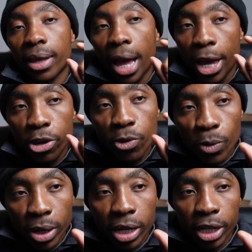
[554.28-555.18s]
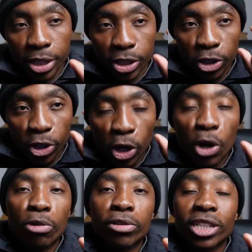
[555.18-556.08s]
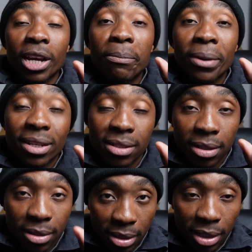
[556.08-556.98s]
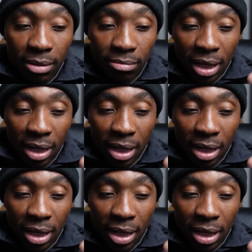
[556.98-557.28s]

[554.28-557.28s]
are you willing to coach a PSL team?